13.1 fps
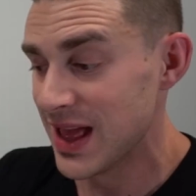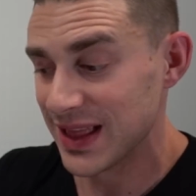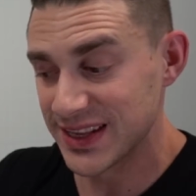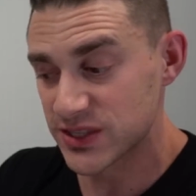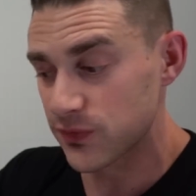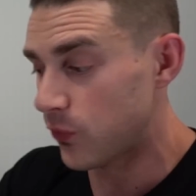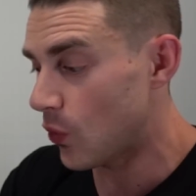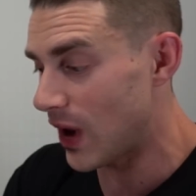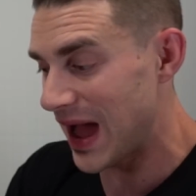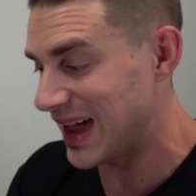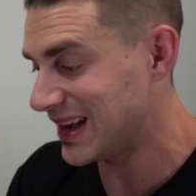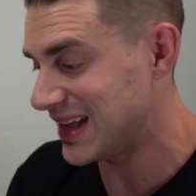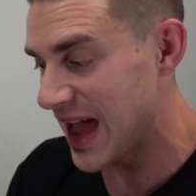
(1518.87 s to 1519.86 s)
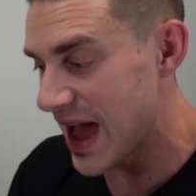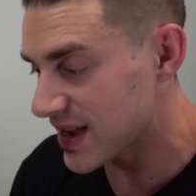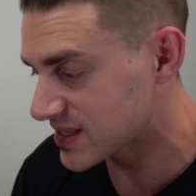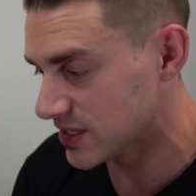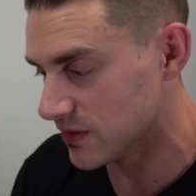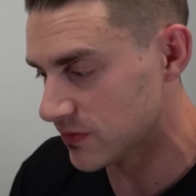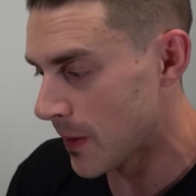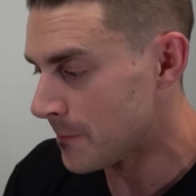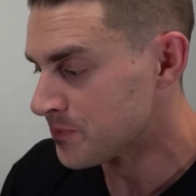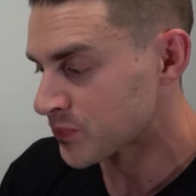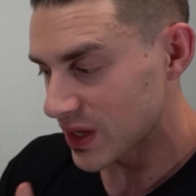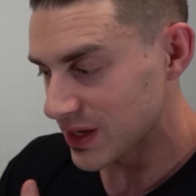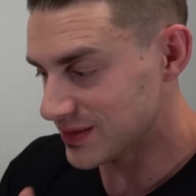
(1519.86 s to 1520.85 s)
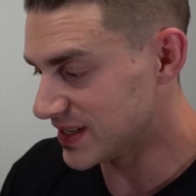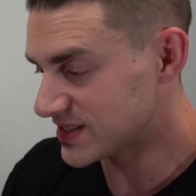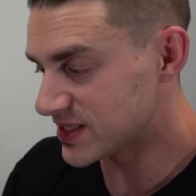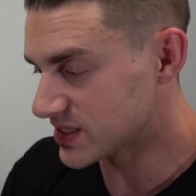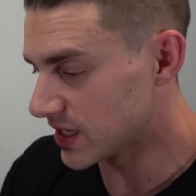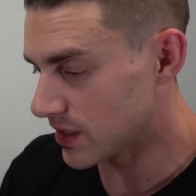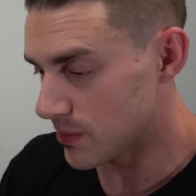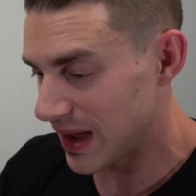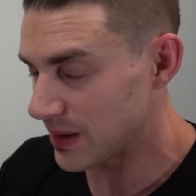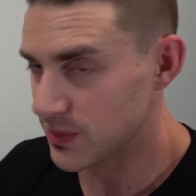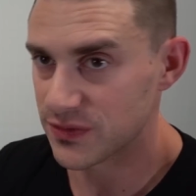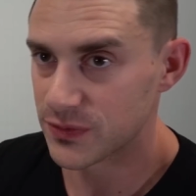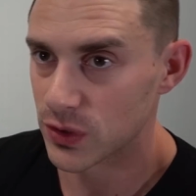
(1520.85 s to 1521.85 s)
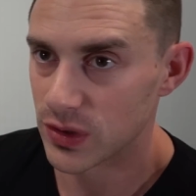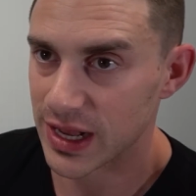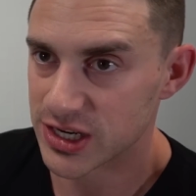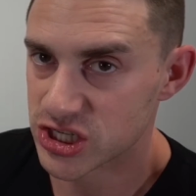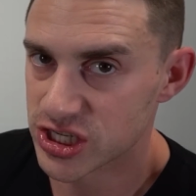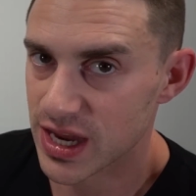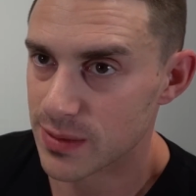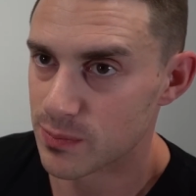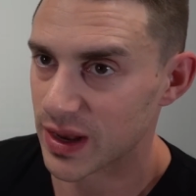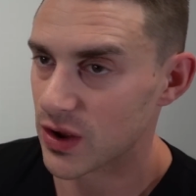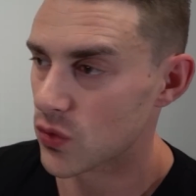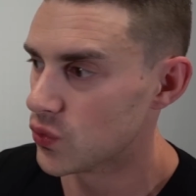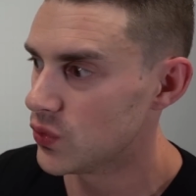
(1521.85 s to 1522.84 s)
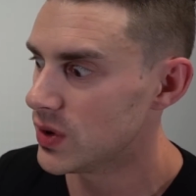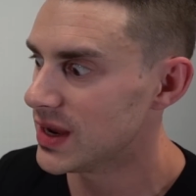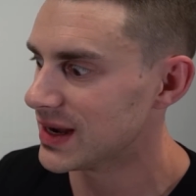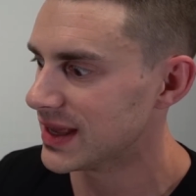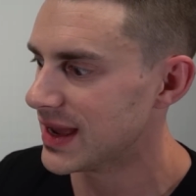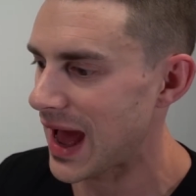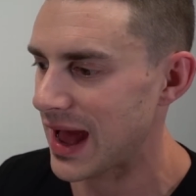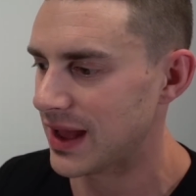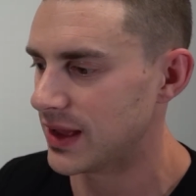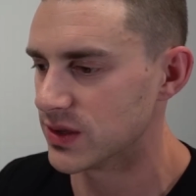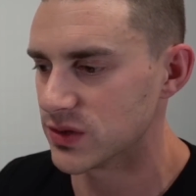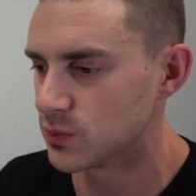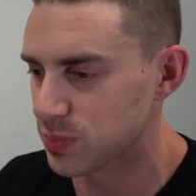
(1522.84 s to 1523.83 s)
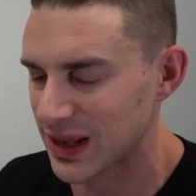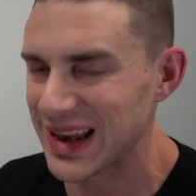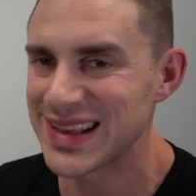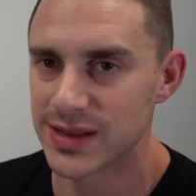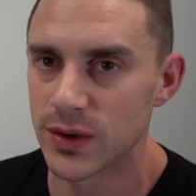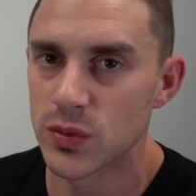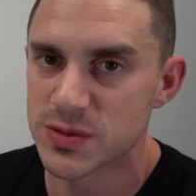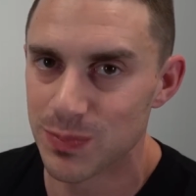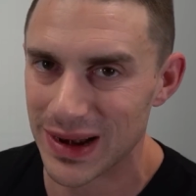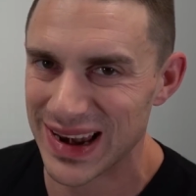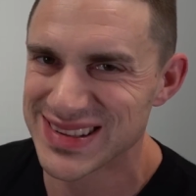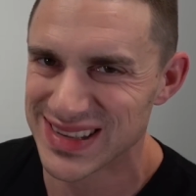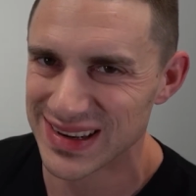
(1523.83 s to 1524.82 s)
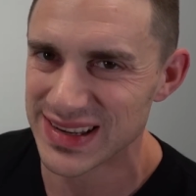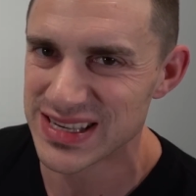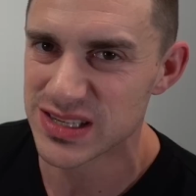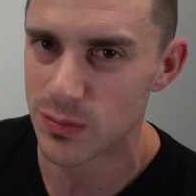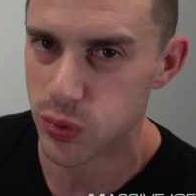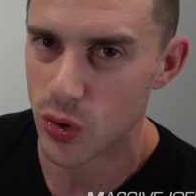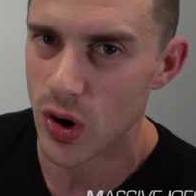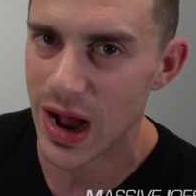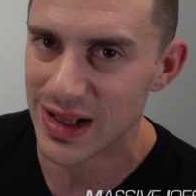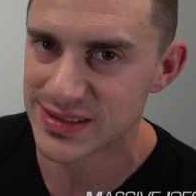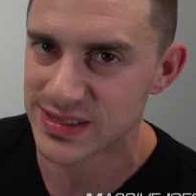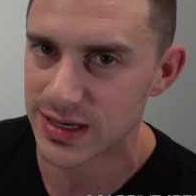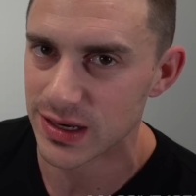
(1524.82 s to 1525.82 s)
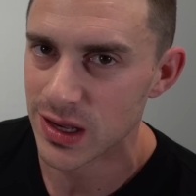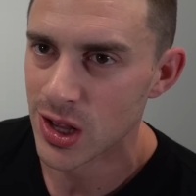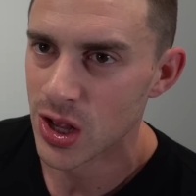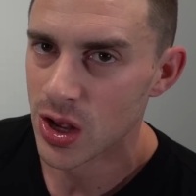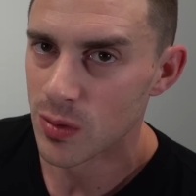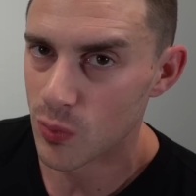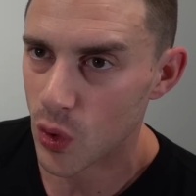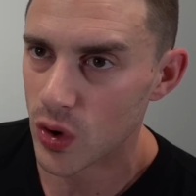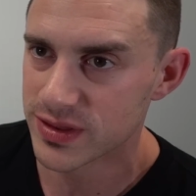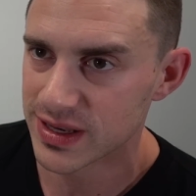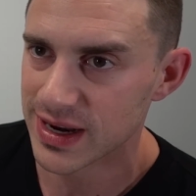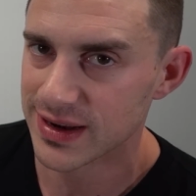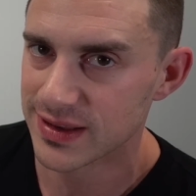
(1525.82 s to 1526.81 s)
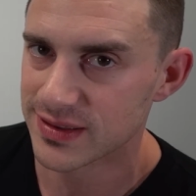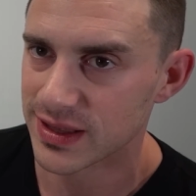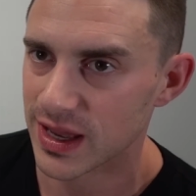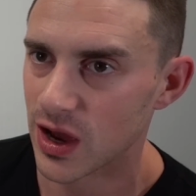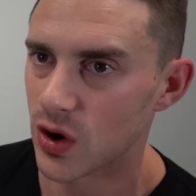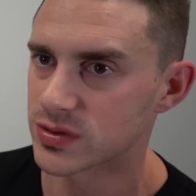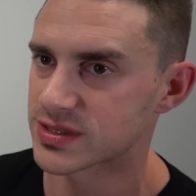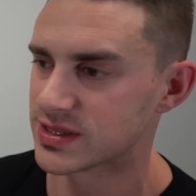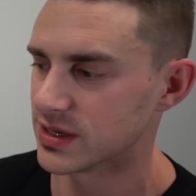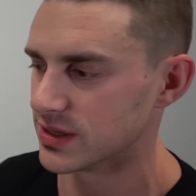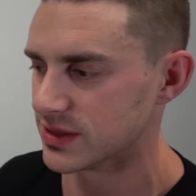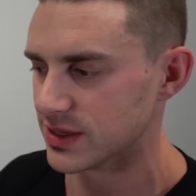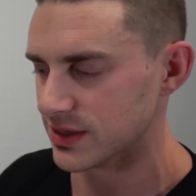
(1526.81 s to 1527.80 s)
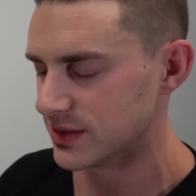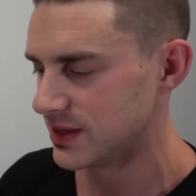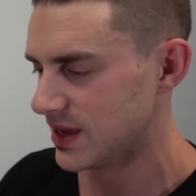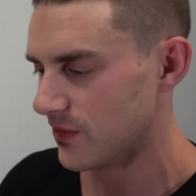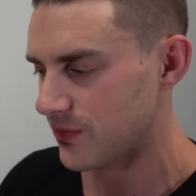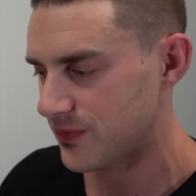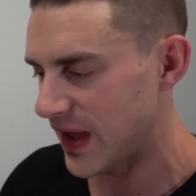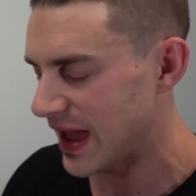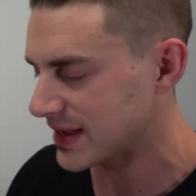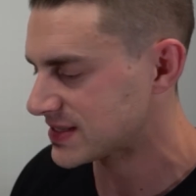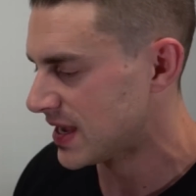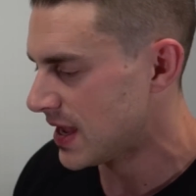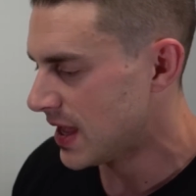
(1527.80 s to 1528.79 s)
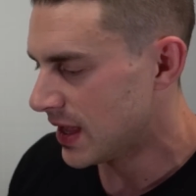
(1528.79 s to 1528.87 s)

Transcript: This 480 active, this is going to make me feel like shit, but it really, it was pleasantly surprising more than anything else, the effect.